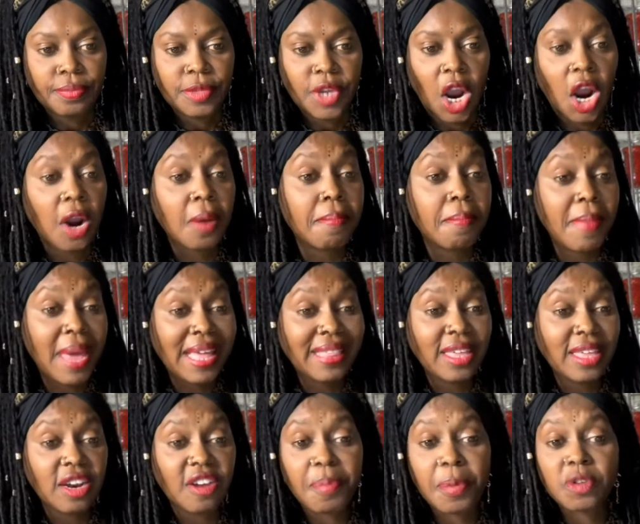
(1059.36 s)
Her
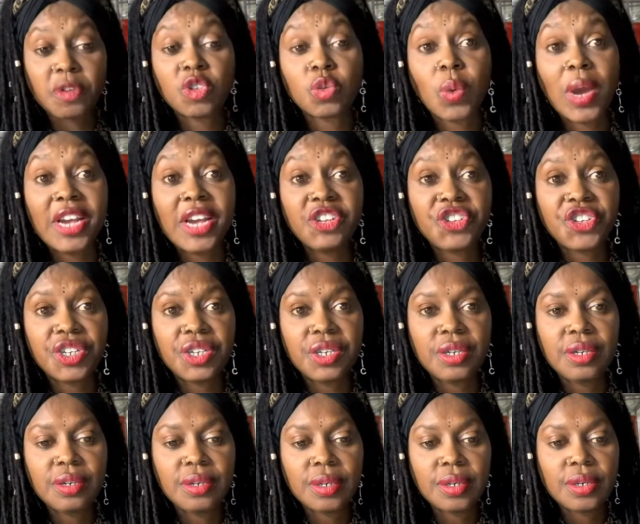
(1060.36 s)
method of persuasion,
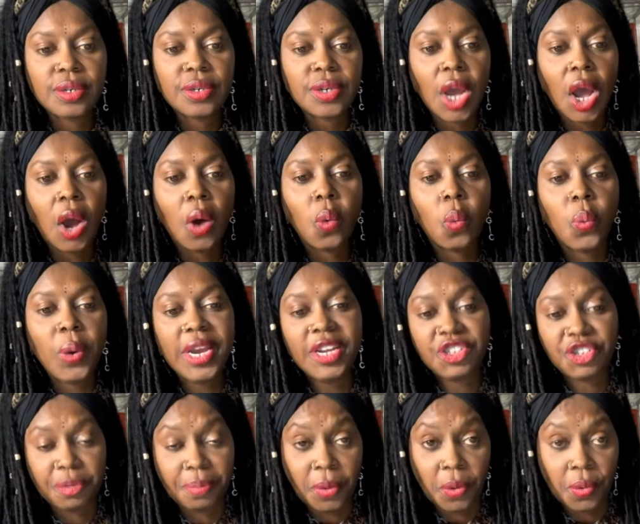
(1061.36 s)
a
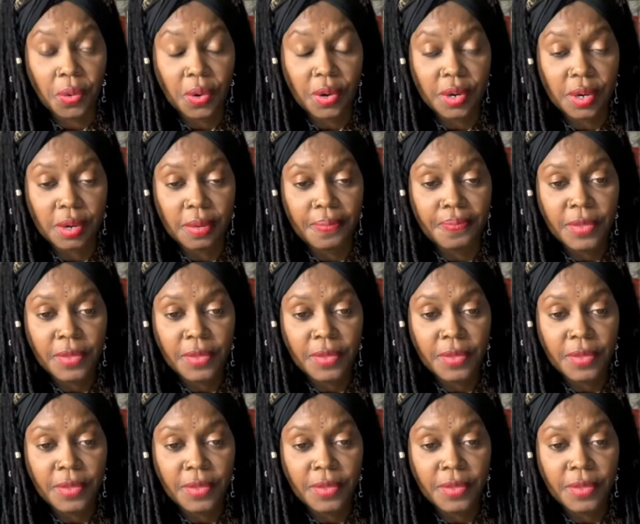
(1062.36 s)
Ouija board,